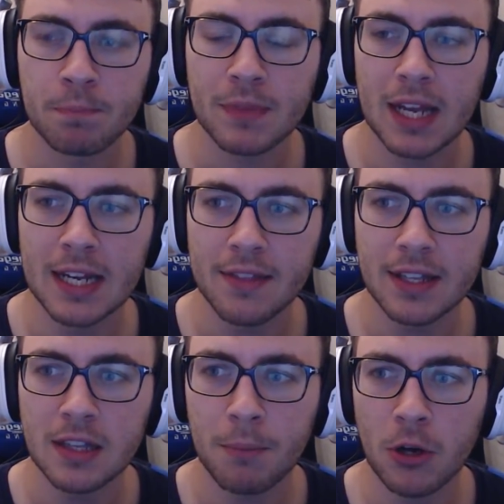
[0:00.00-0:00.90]
And I
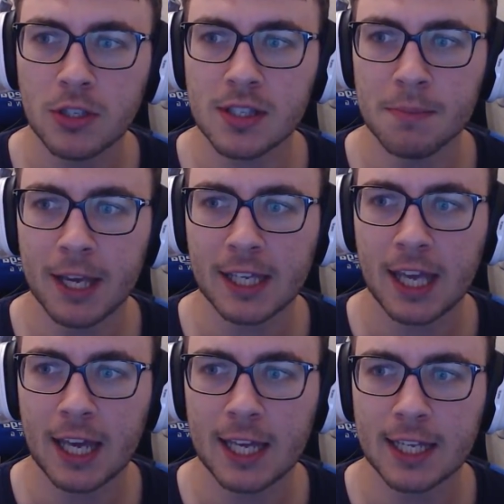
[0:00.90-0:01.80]
think the point to make
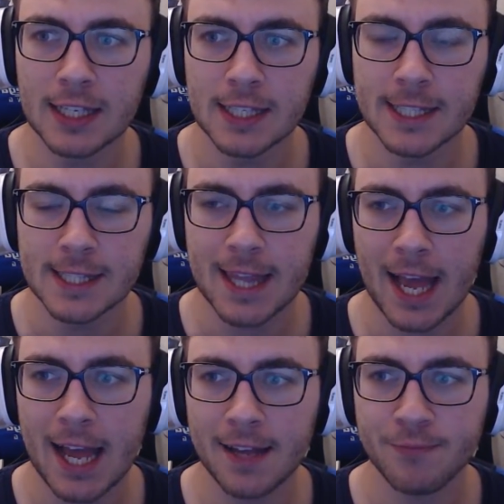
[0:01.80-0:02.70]
here is
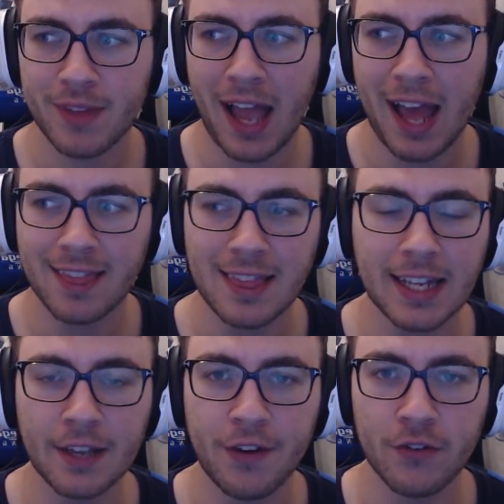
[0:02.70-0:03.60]
that I
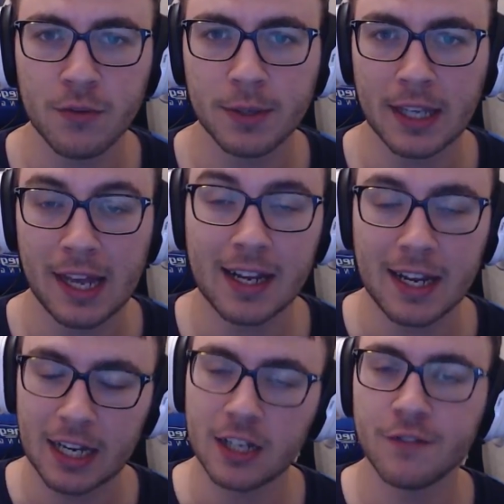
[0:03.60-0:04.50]
think if everybody,
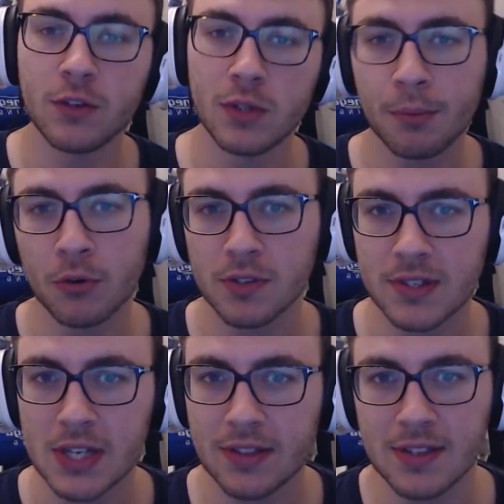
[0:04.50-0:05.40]
and a few of the pros
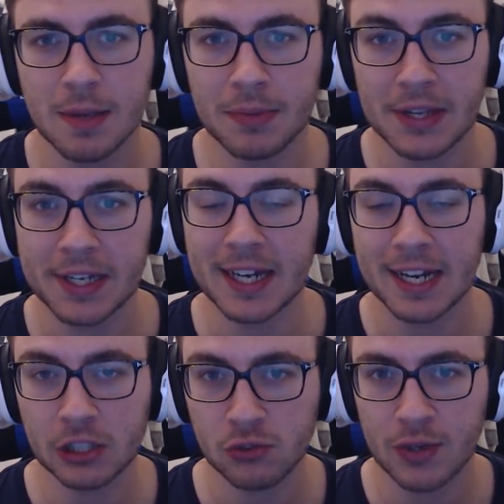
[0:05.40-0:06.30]
have said the same thing, and I
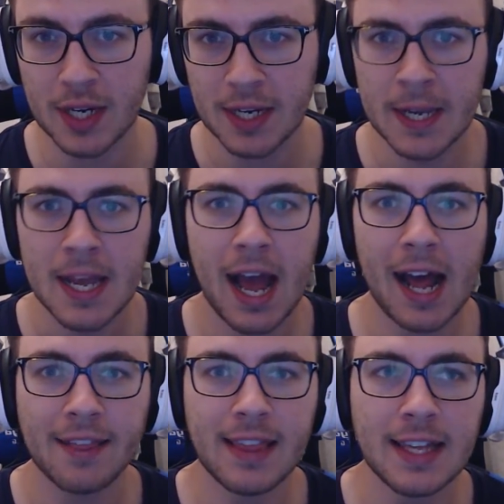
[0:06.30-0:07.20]
agree,
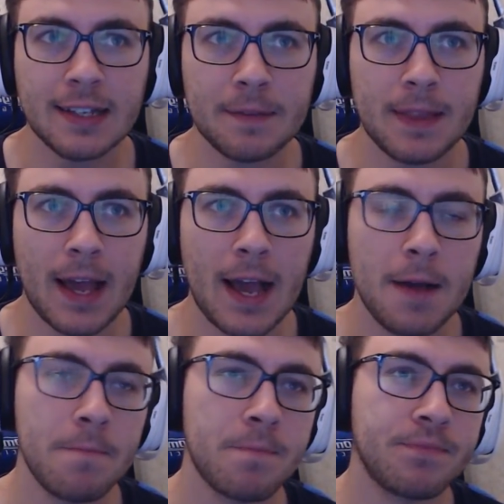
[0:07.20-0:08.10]
I think that
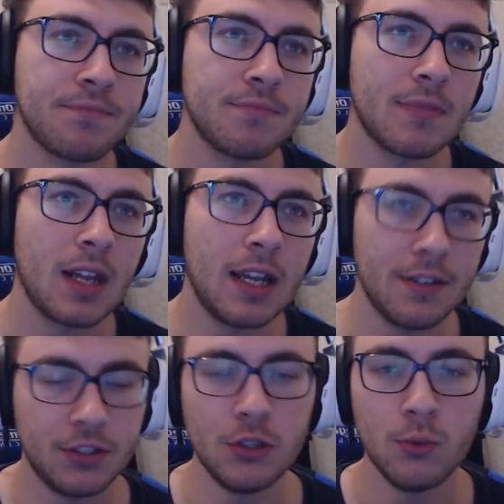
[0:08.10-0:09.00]

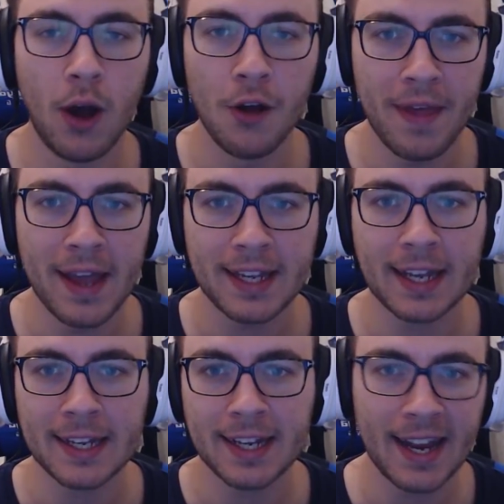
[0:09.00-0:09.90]
if you are there
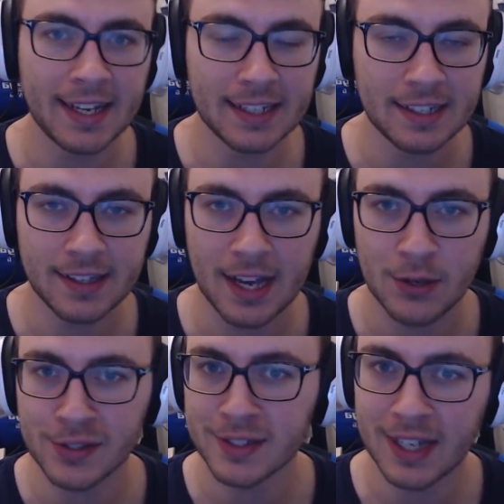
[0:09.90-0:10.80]
getting
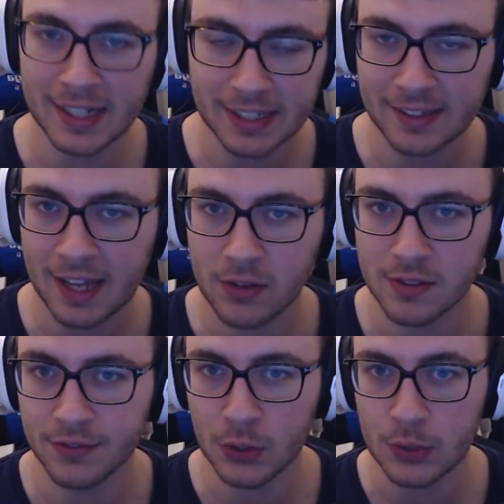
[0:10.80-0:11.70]
80,000,
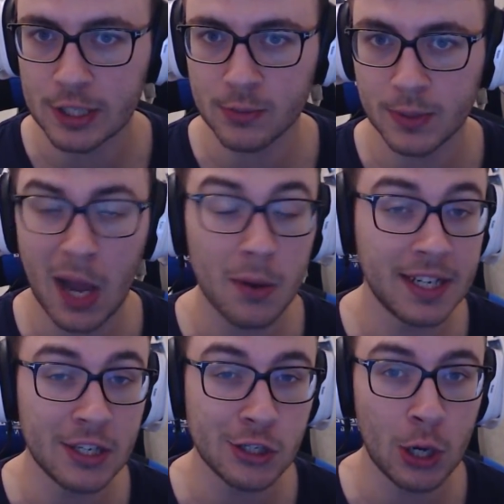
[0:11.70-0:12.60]
90,000 viewers without a
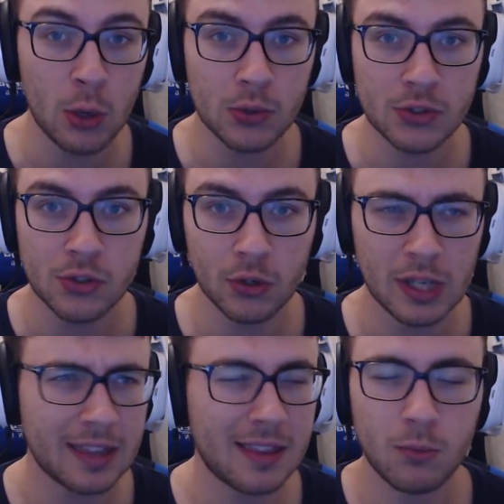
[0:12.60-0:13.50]
Ninja host or
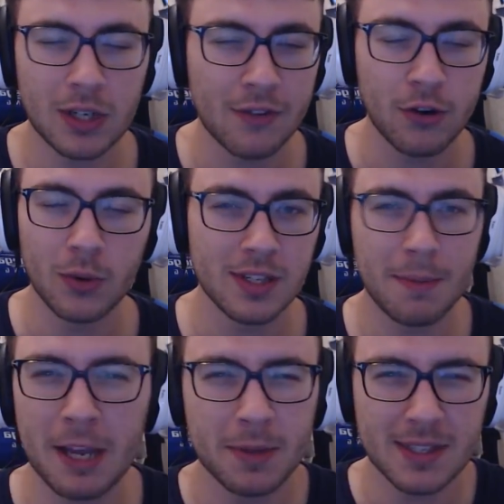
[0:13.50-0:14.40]
whatever it was, it
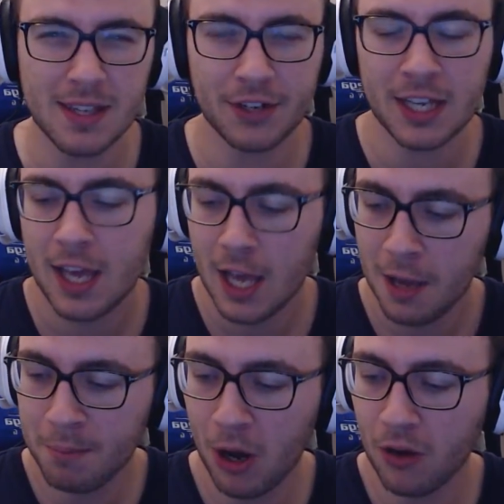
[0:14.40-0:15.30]
been 70.
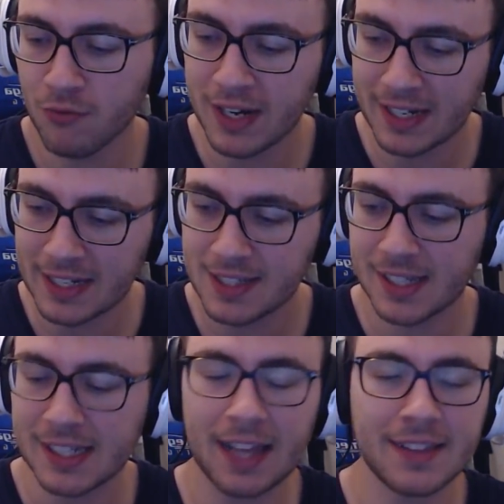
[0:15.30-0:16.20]
But
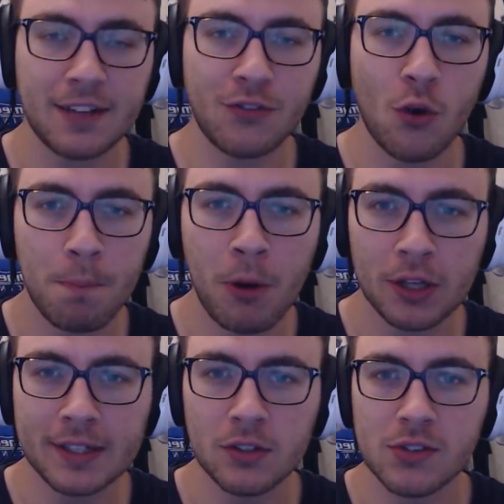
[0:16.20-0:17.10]
realistically, I think if you're
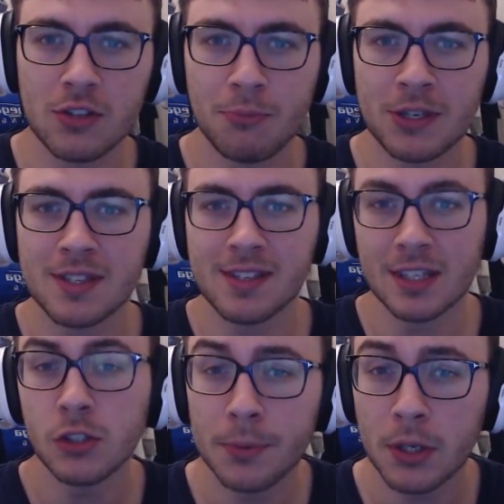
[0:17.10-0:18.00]
pulling those numbers, the
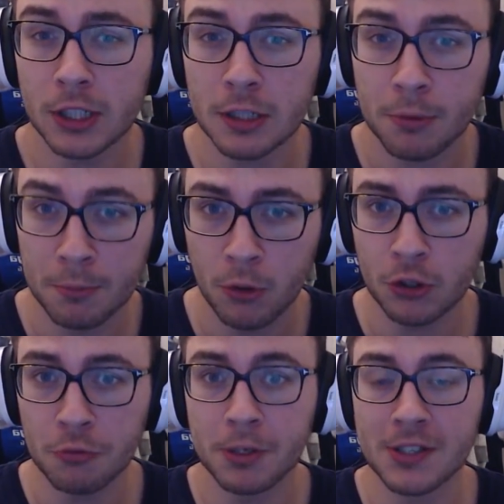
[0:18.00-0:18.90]
CWL are going to promote
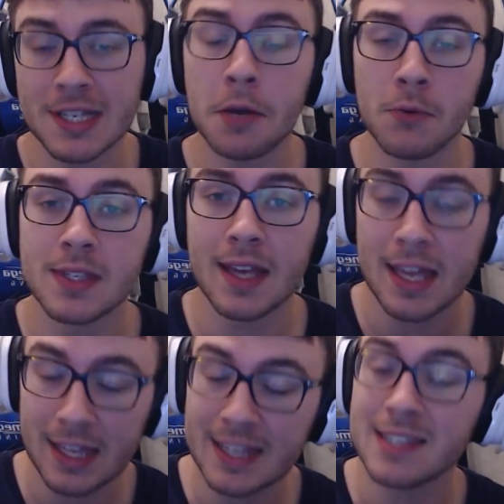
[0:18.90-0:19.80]
you because it
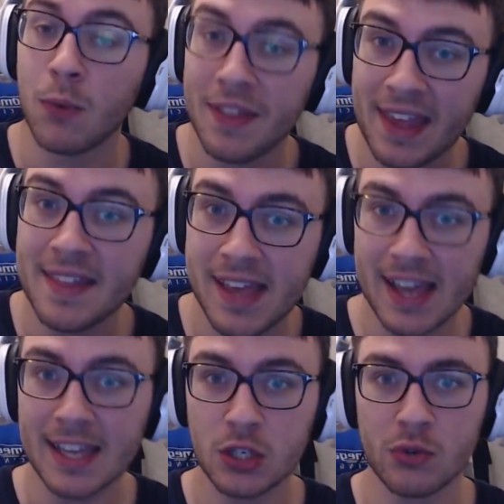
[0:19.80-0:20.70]
is within
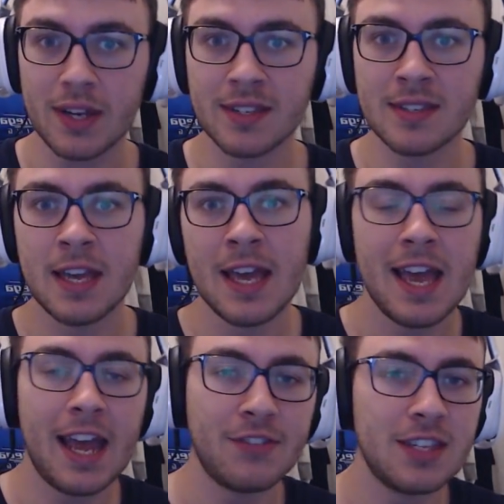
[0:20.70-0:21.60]
their interest.
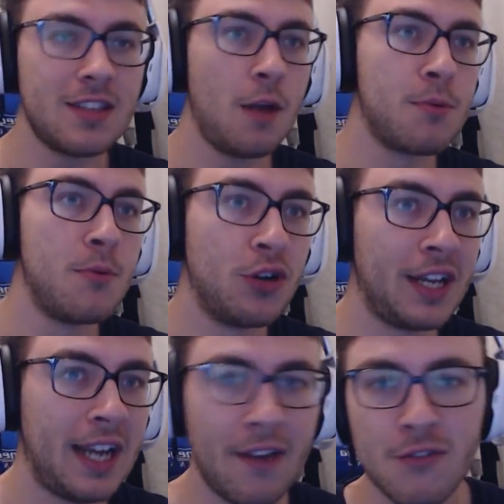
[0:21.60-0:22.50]
If they start
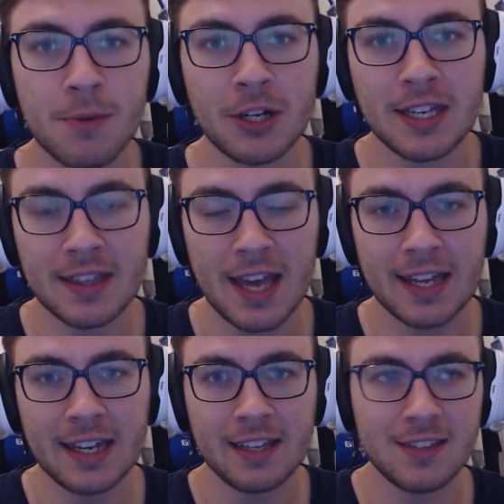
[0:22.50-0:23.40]
promoting everybody,
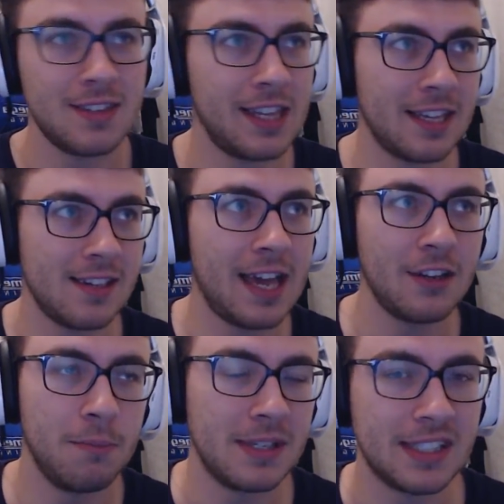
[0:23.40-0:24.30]
then they end
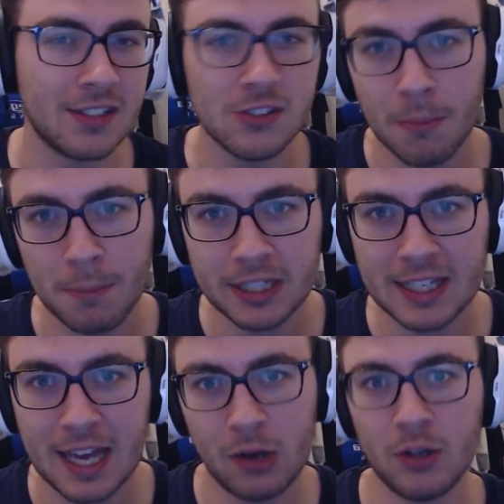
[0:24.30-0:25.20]
up missing
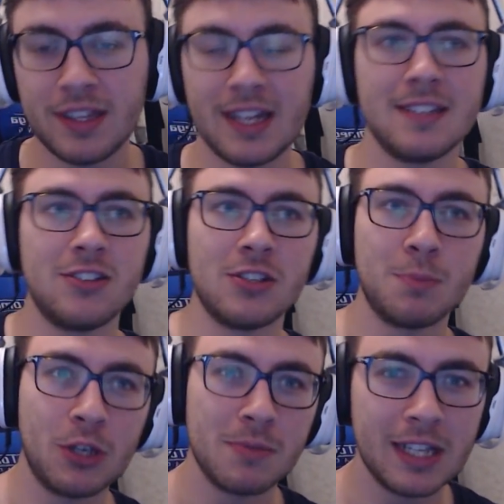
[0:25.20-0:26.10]
somebody out. Then it just
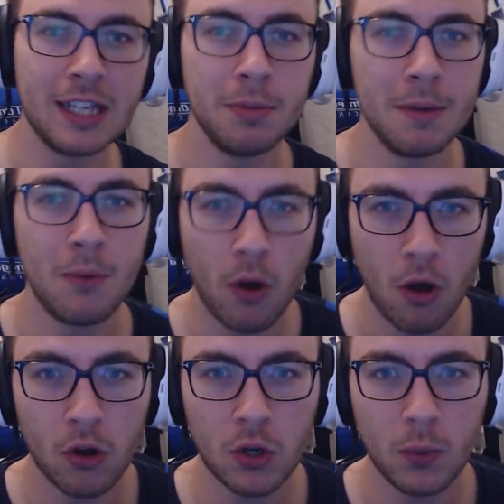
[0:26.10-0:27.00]
becomes a little bit more
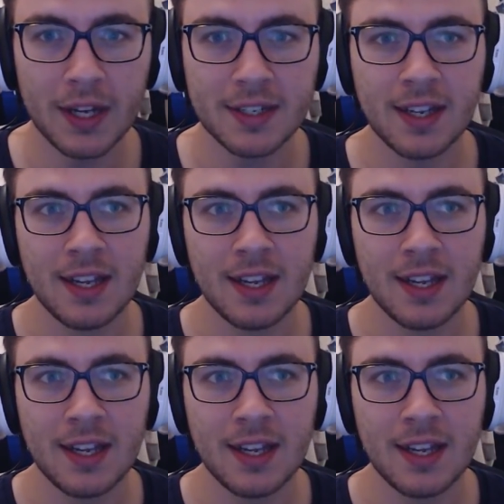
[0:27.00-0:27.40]
awkward.